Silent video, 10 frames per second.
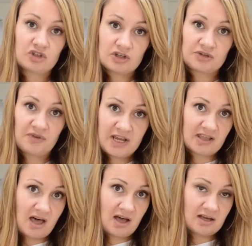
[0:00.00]
just
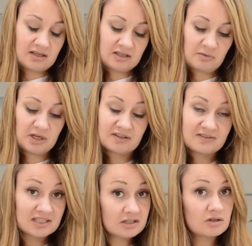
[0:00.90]
realised, because I've
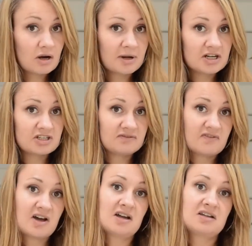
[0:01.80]
still not managed to
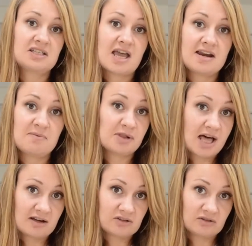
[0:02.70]
find any
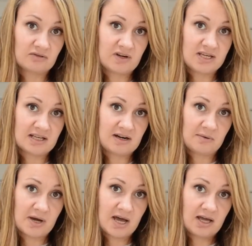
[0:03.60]
black dungarees
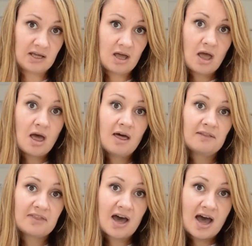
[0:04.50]
anywhere,
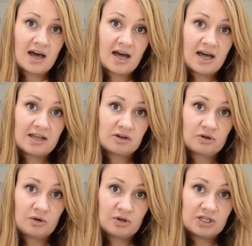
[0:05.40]
that I
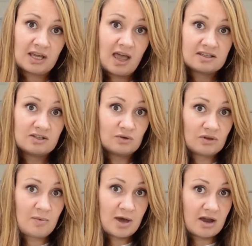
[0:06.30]
could get
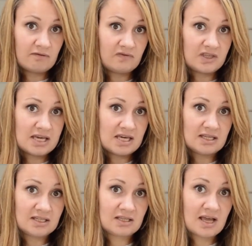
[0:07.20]
another pair of
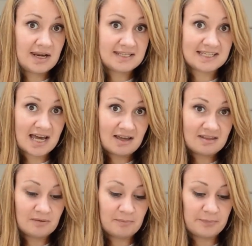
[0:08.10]
these and dye
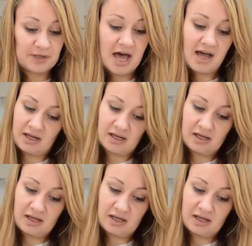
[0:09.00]
them black.